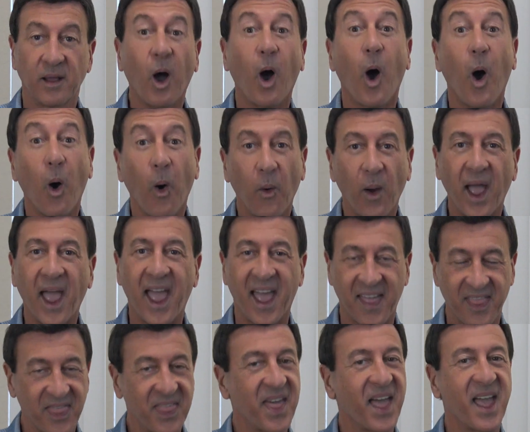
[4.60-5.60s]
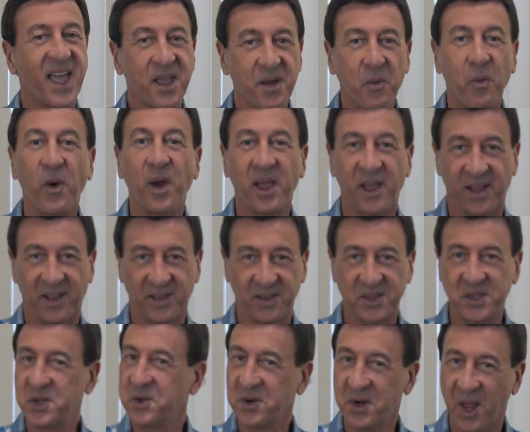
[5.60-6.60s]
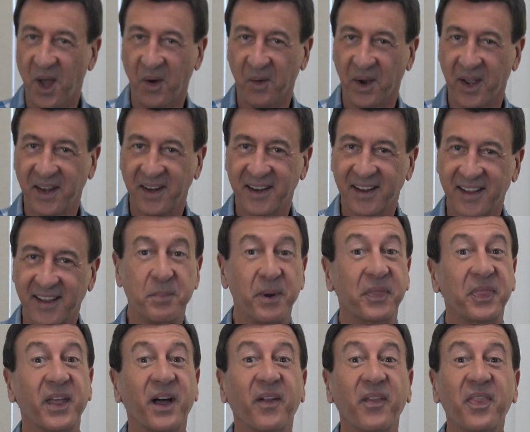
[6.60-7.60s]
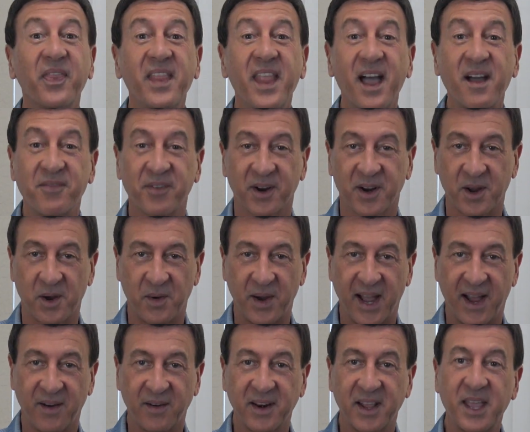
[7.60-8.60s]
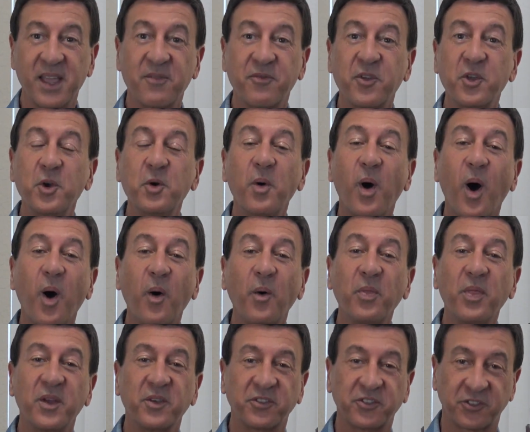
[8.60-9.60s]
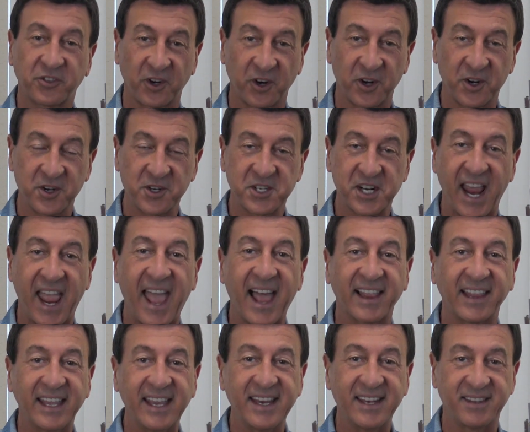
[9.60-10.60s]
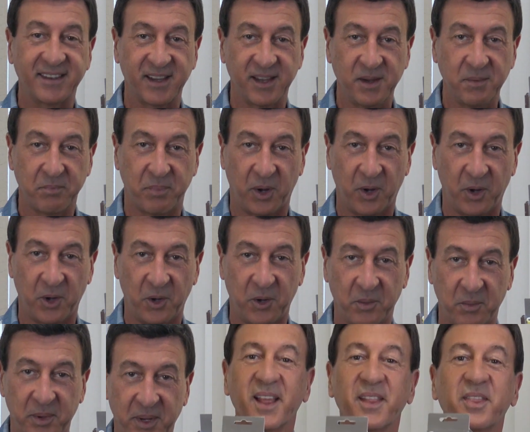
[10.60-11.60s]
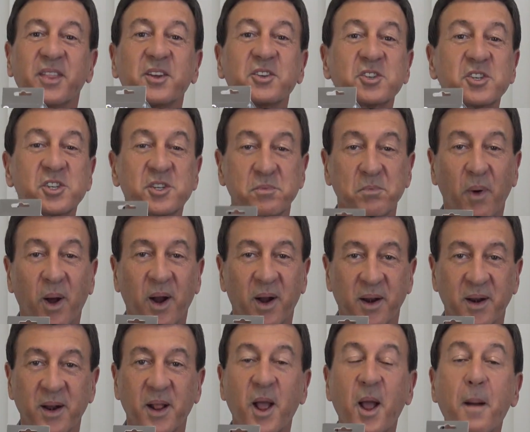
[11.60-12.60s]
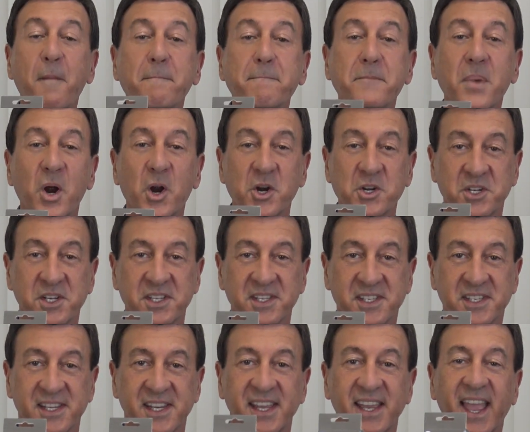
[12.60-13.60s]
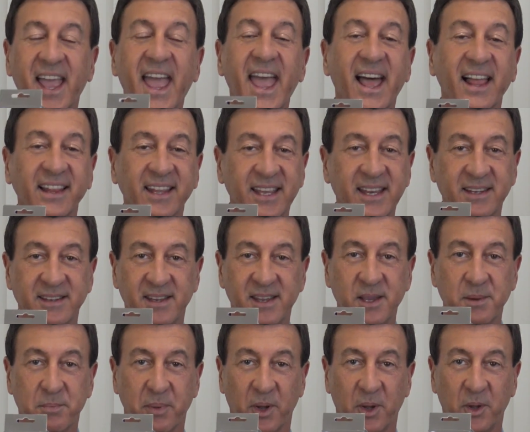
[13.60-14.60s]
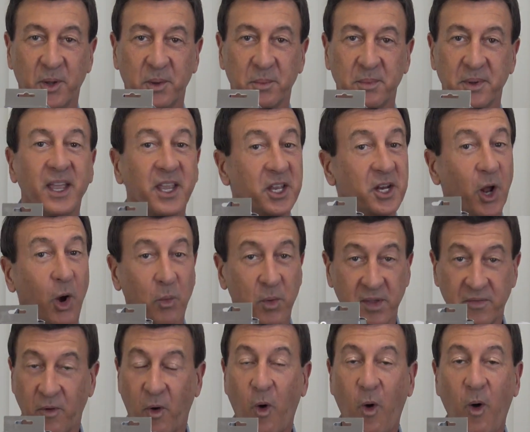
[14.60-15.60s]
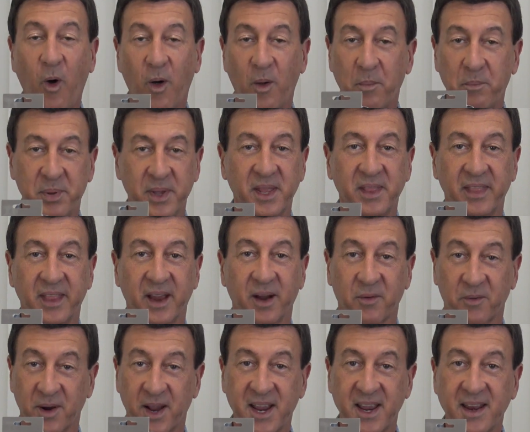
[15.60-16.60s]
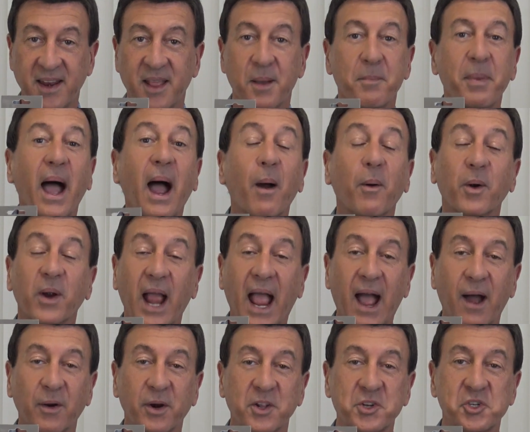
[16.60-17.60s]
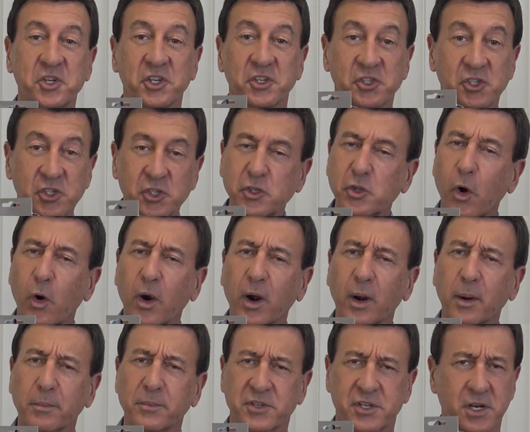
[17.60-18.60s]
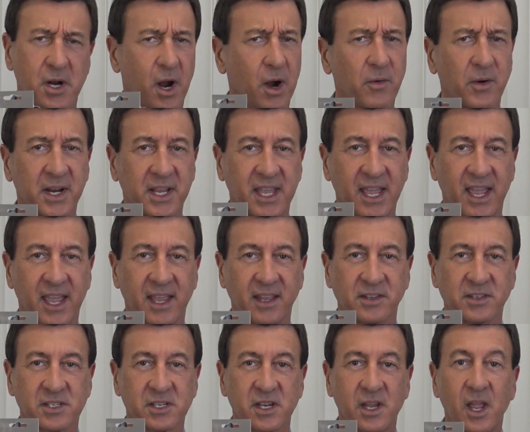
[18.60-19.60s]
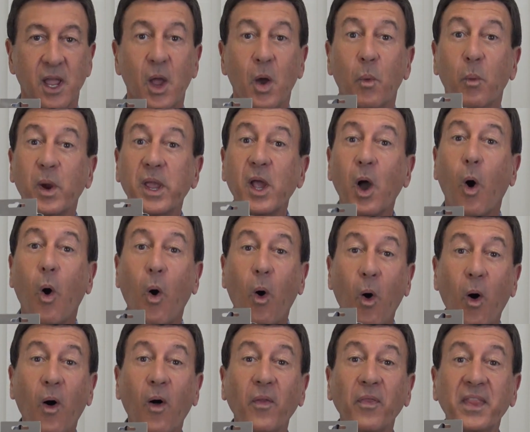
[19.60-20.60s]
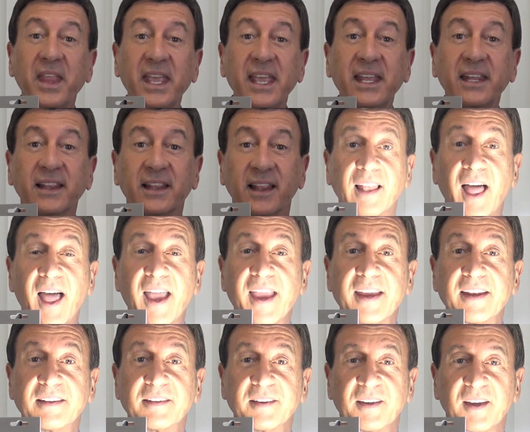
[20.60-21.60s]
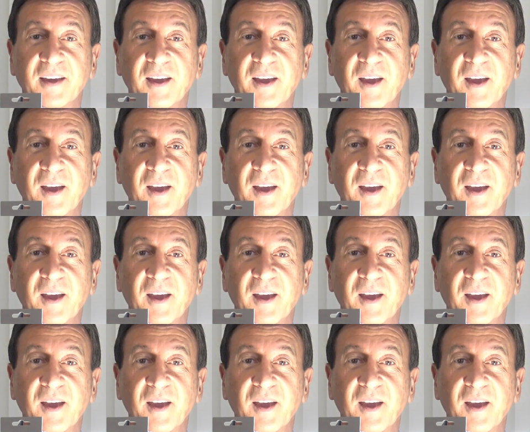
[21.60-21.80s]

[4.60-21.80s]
Oh, and they will, you know it. But they'll never go out if you own the Surge LED bulb. The smart emergency LED bulb. You know, we've all been there, right? Power outages, storms, and hurricanes. We all need light.